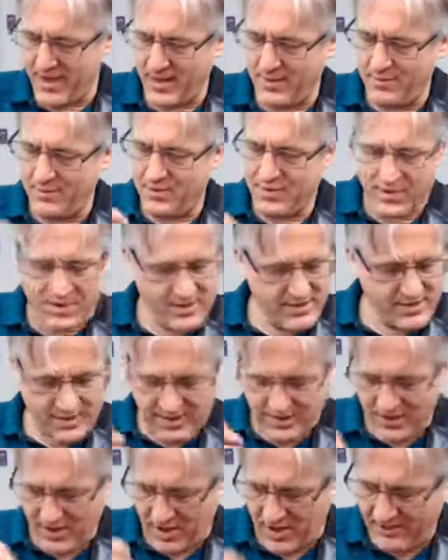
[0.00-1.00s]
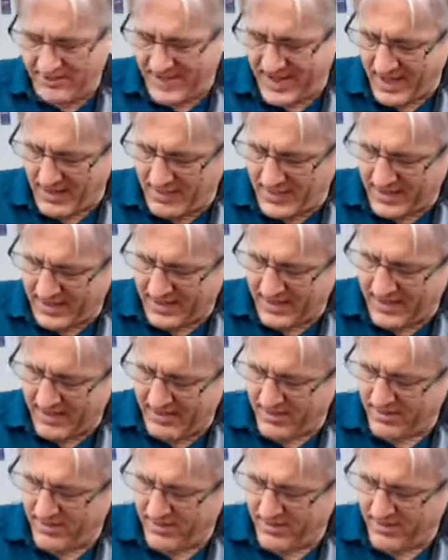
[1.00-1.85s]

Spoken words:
And this is all down picking.